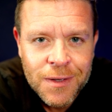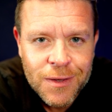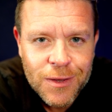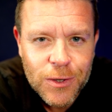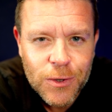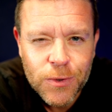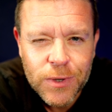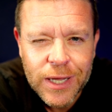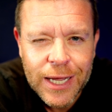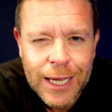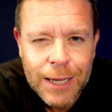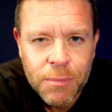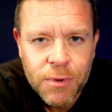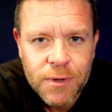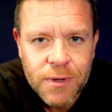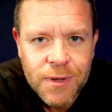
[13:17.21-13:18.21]
the old
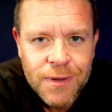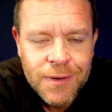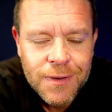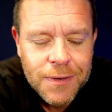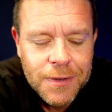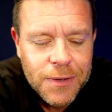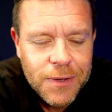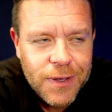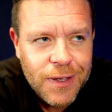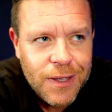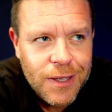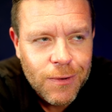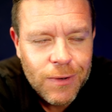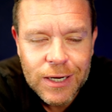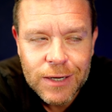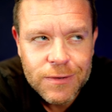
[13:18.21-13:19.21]
Apple
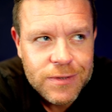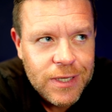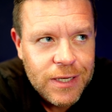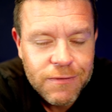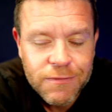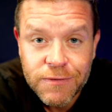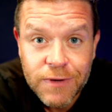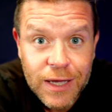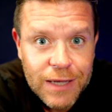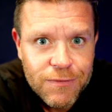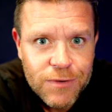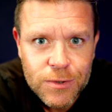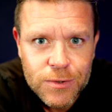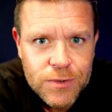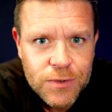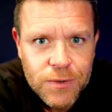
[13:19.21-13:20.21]
uh, when I was like five
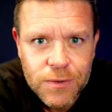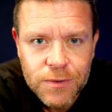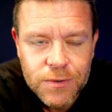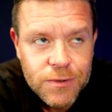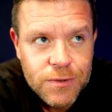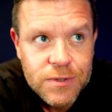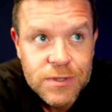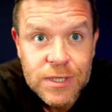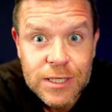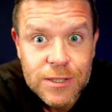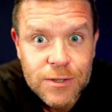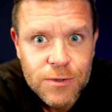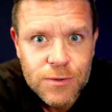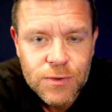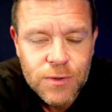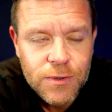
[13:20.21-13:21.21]
years old or six
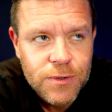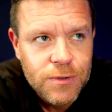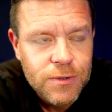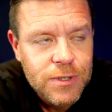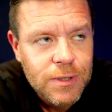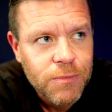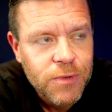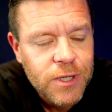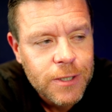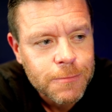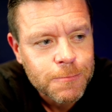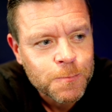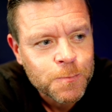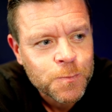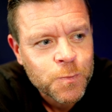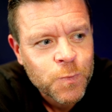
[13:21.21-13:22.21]
years old or something.
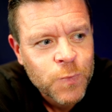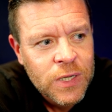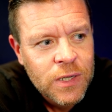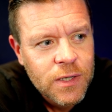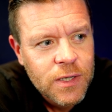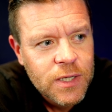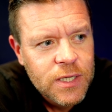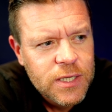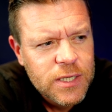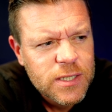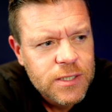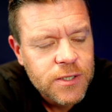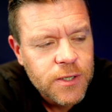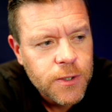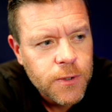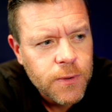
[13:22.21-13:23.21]

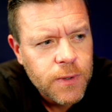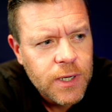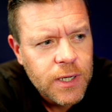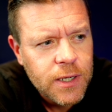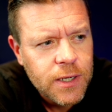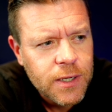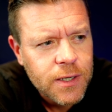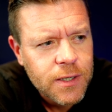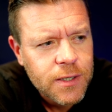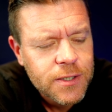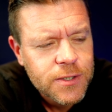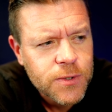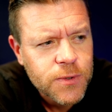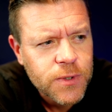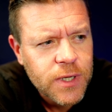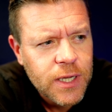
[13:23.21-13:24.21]
So uh,
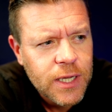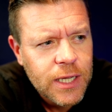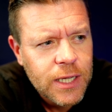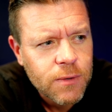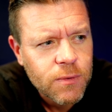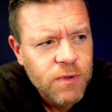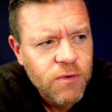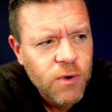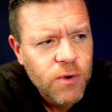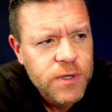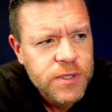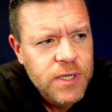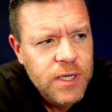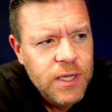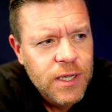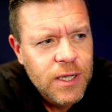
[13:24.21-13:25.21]
so yeah, we've
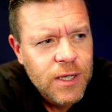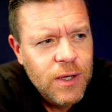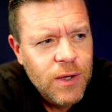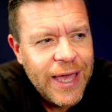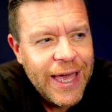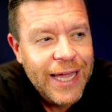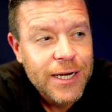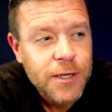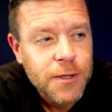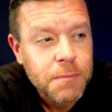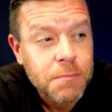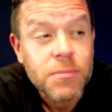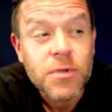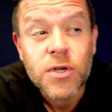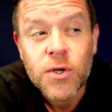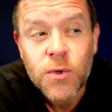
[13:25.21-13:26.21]
always had
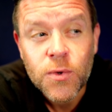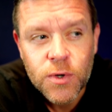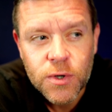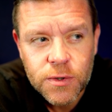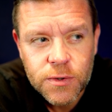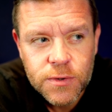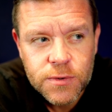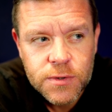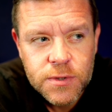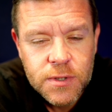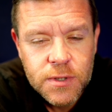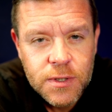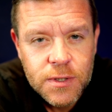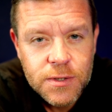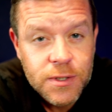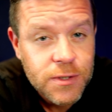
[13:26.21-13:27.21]
computers
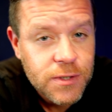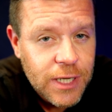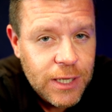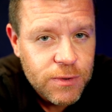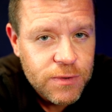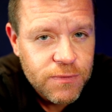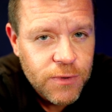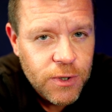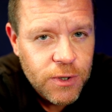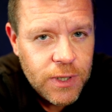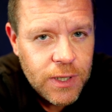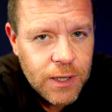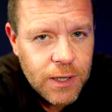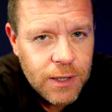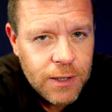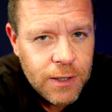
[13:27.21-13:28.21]
since I was very
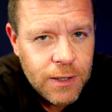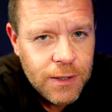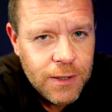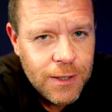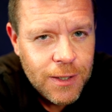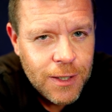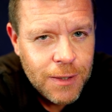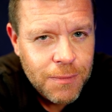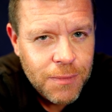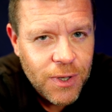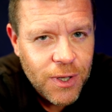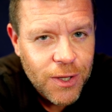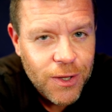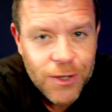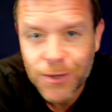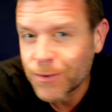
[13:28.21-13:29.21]
young,
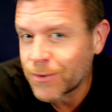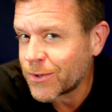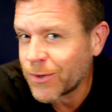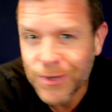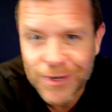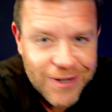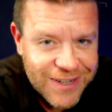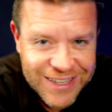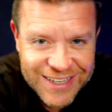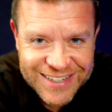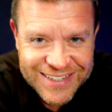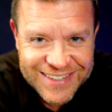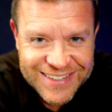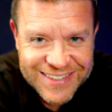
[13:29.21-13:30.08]
but there was no internet,